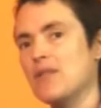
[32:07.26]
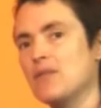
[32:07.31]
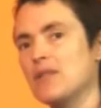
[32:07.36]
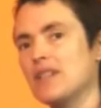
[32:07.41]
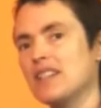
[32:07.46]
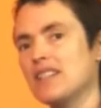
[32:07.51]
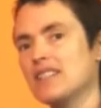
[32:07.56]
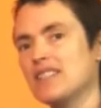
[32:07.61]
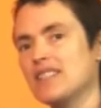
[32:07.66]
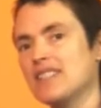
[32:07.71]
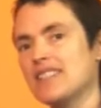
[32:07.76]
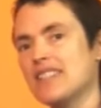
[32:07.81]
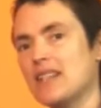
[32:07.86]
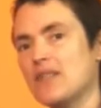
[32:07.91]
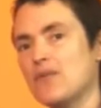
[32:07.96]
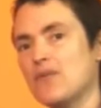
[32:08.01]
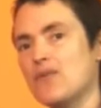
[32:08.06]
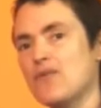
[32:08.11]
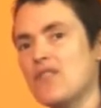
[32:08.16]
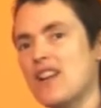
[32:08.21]
we're going to
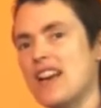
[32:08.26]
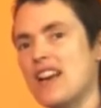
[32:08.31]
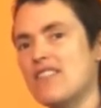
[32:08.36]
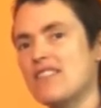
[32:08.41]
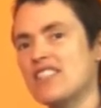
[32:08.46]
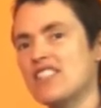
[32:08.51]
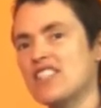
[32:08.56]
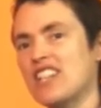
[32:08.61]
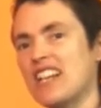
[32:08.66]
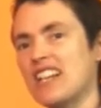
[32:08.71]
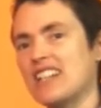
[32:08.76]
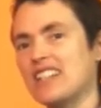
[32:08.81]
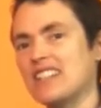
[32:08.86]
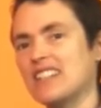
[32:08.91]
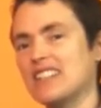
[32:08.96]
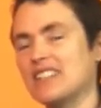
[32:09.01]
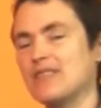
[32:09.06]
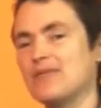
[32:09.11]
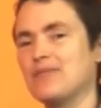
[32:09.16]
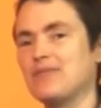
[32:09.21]
sing Frère Jacques.
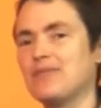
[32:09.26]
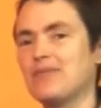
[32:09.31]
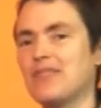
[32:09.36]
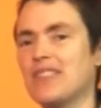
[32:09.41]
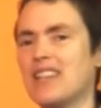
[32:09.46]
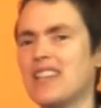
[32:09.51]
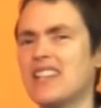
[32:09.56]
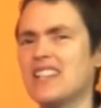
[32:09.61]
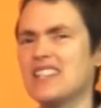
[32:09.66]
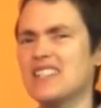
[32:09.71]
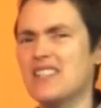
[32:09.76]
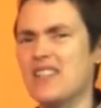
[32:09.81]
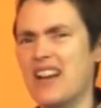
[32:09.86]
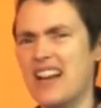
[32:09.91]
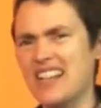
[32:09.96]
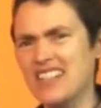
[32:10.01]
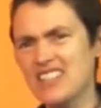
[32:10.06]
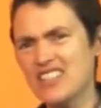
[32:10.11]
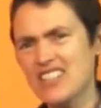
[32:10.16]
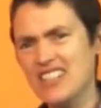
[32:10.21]
So
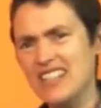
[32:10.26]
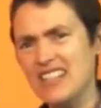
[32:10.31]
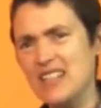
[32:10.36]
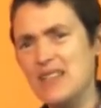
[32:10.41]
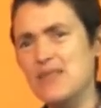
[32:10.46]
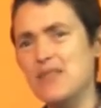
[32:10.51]
actually,